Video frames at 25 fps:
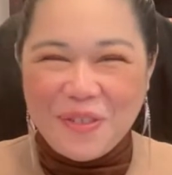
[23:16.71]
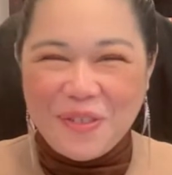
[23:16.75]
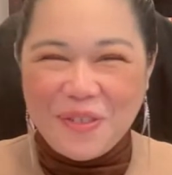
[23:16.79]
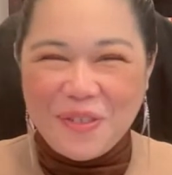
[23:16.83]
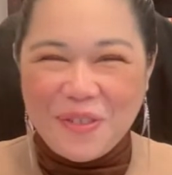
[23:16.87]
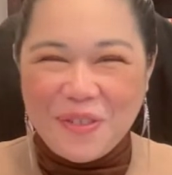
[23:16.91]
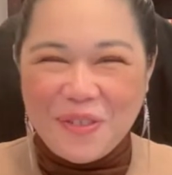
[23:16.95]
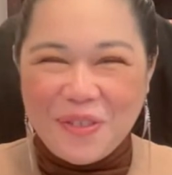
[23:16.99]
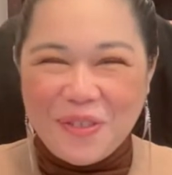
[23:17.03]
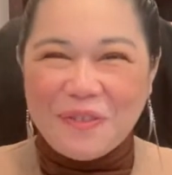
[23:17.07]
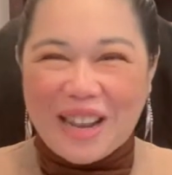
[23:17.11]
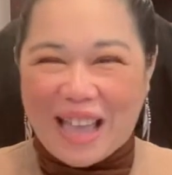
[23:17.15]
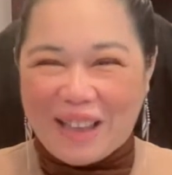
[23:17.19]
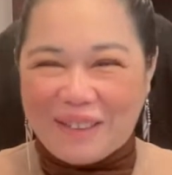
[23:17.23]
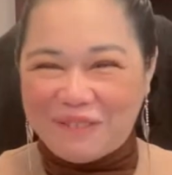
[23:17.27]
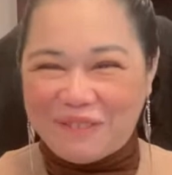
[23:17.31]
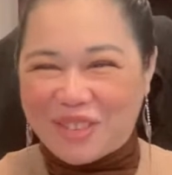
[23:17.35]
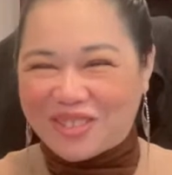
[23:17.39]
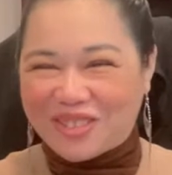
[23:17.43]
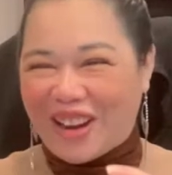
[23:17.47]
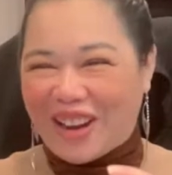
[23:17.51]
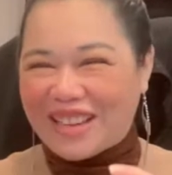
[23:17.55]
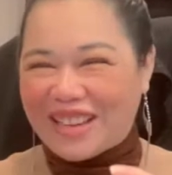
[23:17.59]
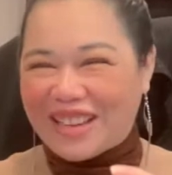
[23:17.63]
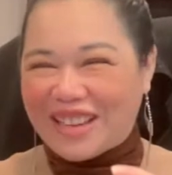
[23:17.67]
when I'm
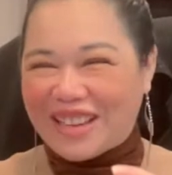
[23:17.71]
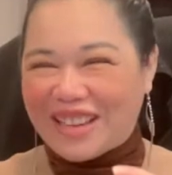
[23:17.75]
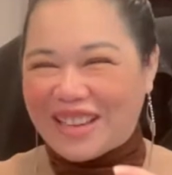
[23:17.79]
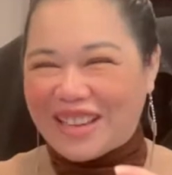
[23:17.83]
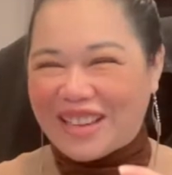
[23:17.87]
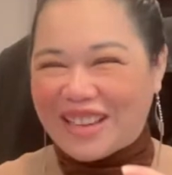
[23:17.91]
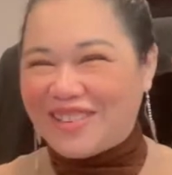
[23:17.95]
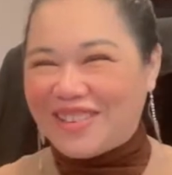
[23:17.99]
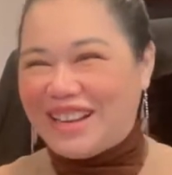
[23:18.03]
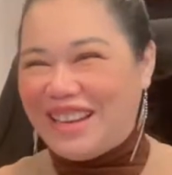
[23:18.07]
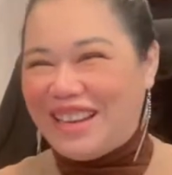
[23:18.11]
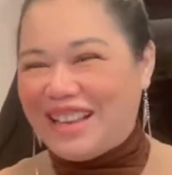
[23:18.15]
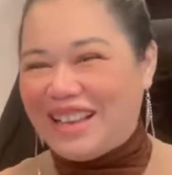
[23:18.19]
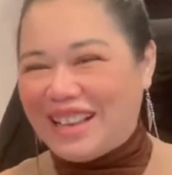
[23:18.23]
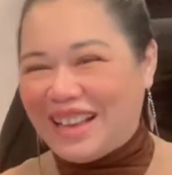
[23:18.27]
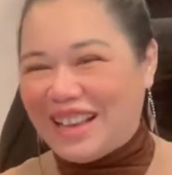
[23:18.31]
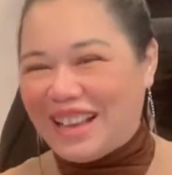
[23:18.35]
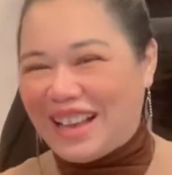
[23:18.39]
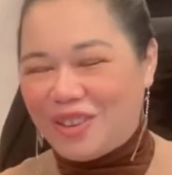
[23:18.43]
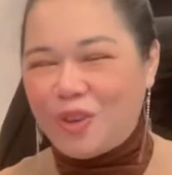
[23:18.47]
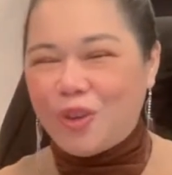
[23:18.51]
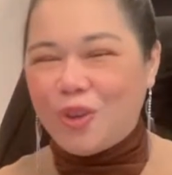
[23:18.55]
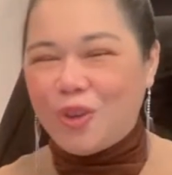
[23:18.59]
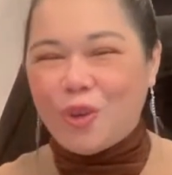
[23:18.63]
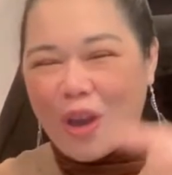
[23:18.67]
trying to clear,
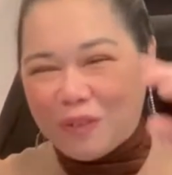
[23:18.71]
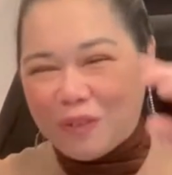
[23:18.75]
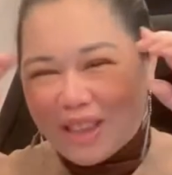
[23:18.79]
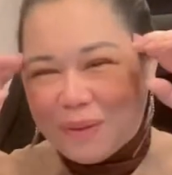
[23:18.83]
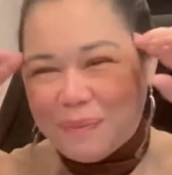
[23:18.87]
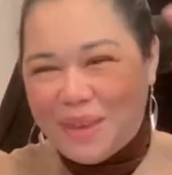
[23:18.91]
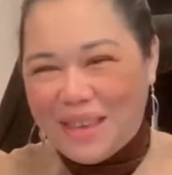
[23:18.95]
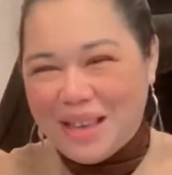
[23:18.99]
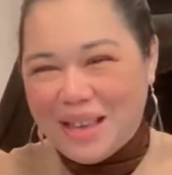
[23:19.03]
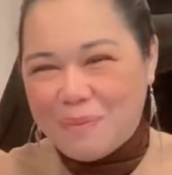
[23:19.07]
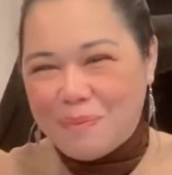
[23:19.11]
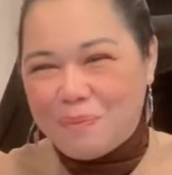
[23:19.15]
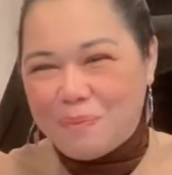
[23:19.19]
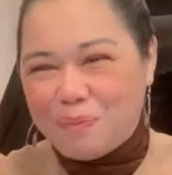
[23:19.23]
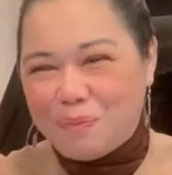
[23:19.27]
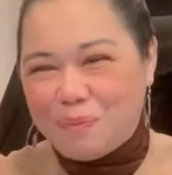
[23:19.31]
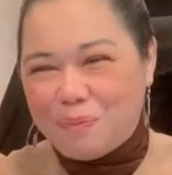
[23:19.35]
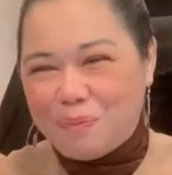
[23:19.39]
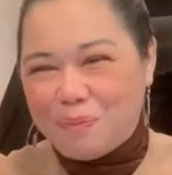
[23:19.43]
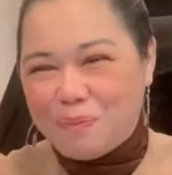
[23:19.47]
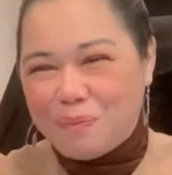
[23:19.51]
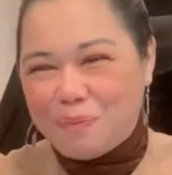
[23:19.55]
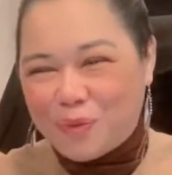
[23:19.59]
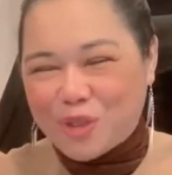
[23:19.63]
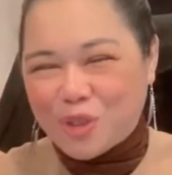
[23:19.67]
you every time hear
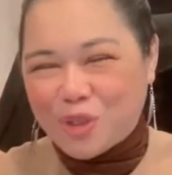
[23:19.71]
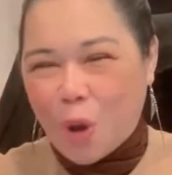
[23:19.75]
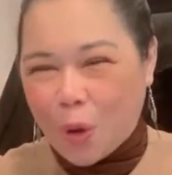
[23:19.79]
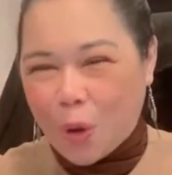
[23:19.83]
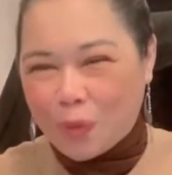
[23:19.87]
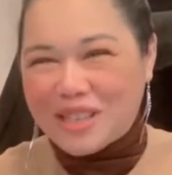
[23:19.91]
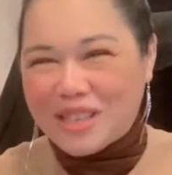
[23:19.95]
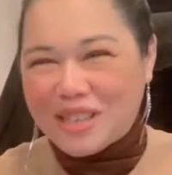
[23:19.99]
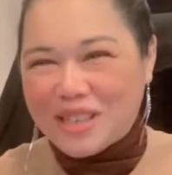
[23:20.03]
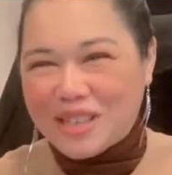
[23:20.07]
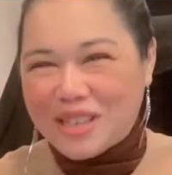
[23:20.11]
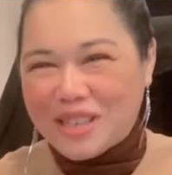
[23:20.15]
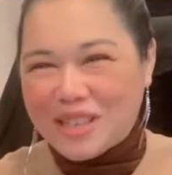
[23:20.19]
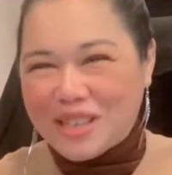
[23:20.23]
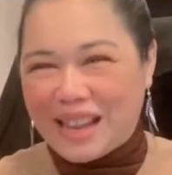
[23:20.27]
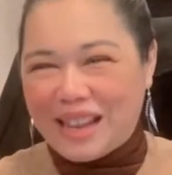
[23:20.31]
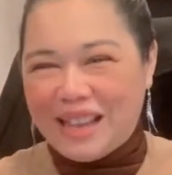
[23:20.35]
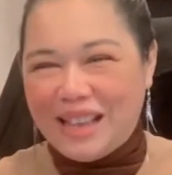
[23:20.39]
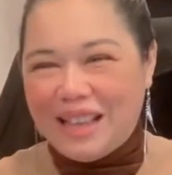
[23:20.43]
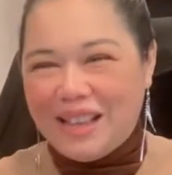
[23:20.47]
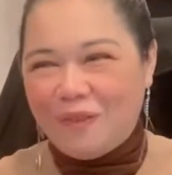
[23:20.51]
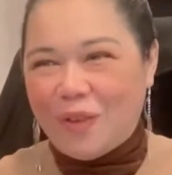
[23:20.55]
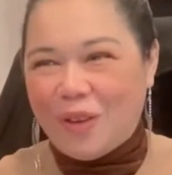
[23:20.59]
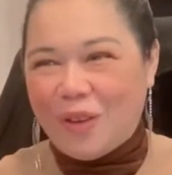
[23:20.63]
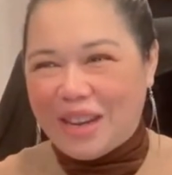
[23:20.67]
stories that
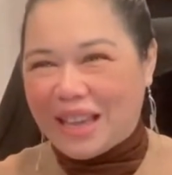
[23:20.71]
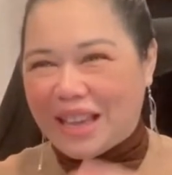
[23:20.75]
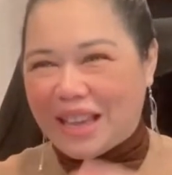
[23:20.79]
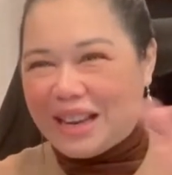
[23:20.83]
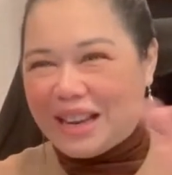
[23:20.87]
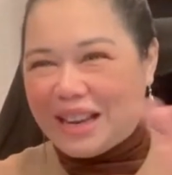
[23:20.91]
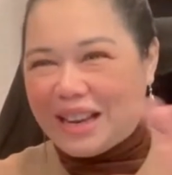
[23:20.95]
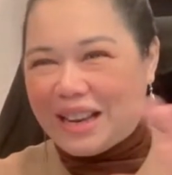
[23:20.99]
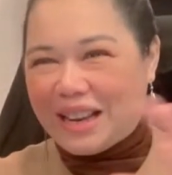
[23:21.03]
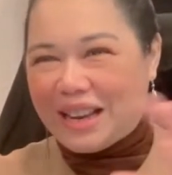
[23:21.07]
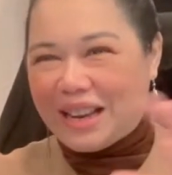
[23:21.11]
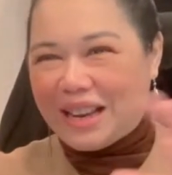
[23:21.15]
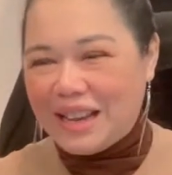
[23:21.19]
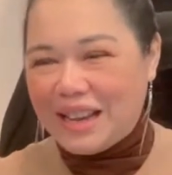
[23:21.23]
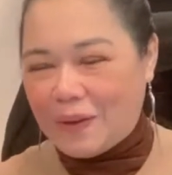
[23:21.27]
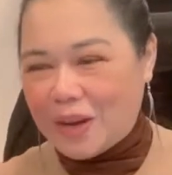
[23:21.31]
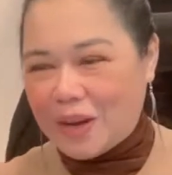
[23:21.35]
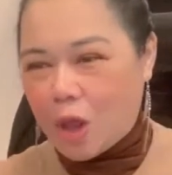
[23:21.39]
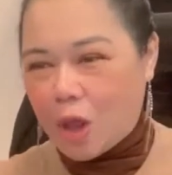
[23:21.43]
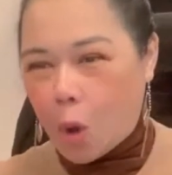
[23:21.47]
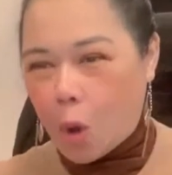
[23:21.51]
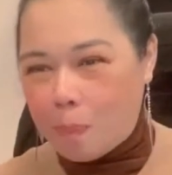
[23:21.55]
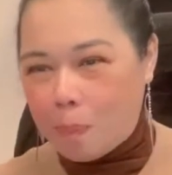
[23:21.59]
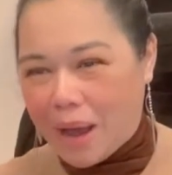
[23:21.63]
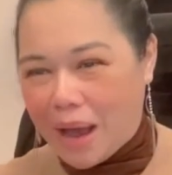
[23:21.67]
when they clear, when they
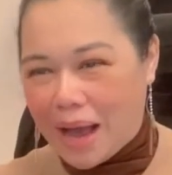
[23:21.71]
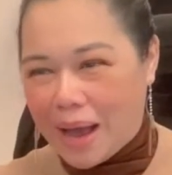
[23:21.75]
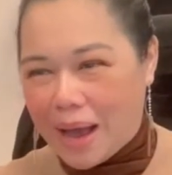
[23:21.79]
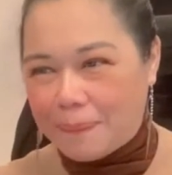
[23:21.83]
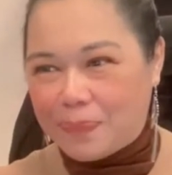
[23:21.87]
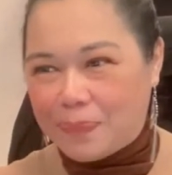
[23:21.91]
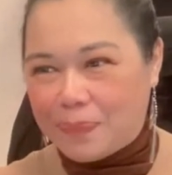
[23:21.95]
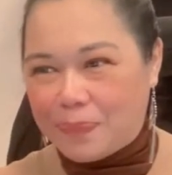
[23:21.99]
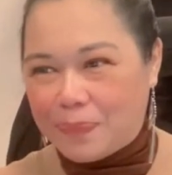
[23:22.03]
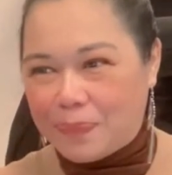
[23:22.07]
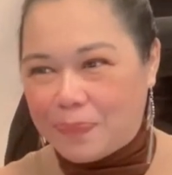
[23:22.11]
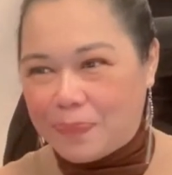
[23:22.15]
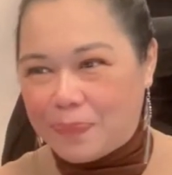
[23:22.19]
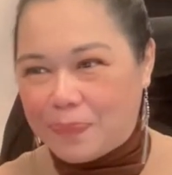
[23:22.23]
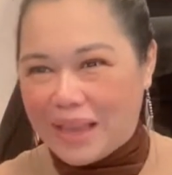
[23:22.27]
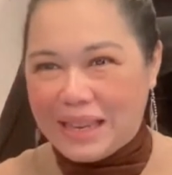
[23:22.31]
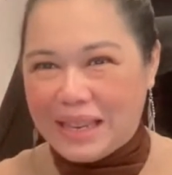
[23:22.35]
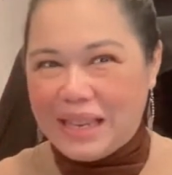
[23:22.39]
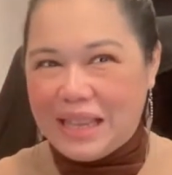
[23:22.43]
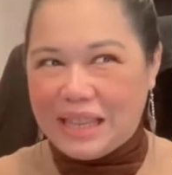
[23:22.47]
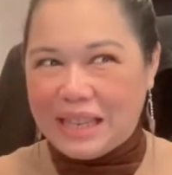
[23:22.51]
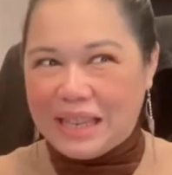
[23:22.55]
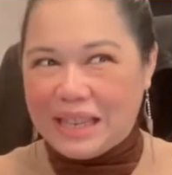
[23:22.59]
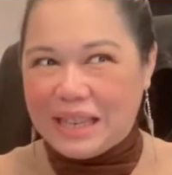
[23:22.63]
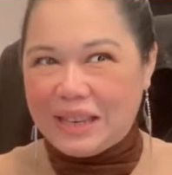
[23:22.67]
open up,
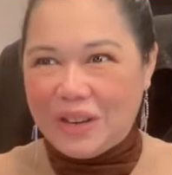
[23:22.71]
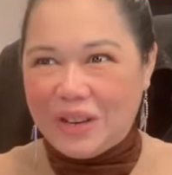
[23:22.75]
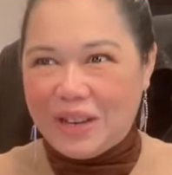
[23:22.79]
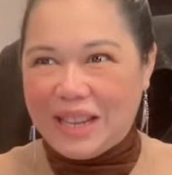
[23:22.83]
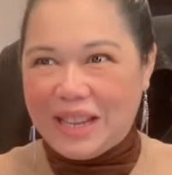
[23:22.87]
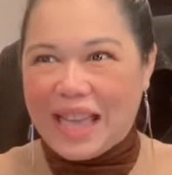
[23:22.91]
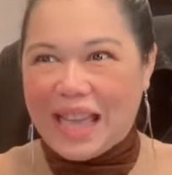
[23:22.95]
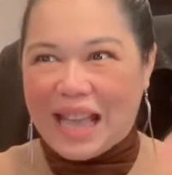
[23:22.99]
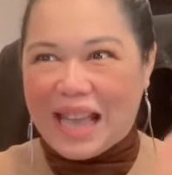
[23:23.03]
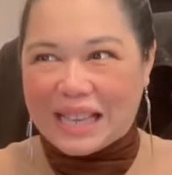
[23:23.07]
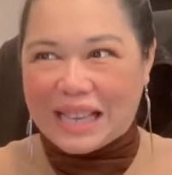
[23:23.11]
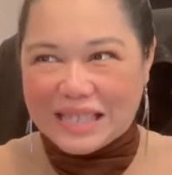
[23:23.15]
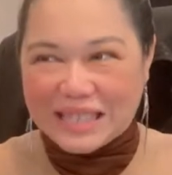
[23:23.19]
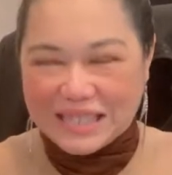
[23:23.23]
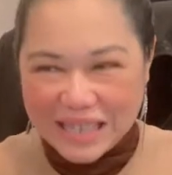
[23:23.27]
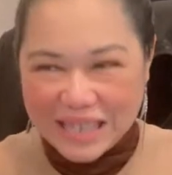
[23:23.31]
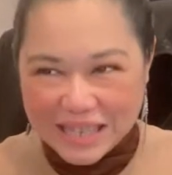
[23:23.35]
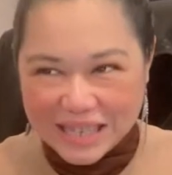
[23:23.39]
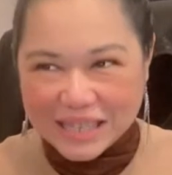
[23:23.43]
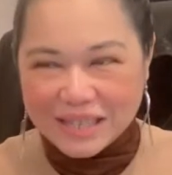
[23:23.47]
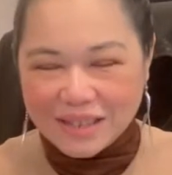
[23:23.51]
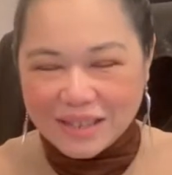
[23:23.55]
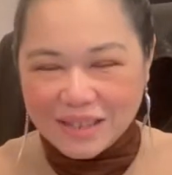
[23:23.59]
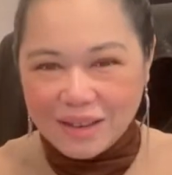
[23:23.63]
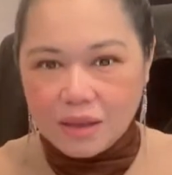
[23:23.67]
it really
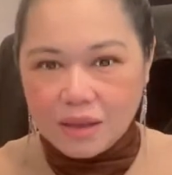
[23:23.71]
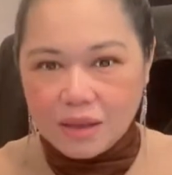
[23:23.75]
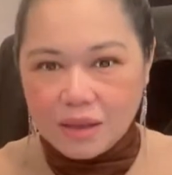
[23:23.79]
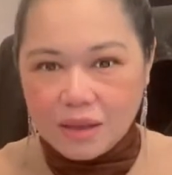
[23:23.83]
exists.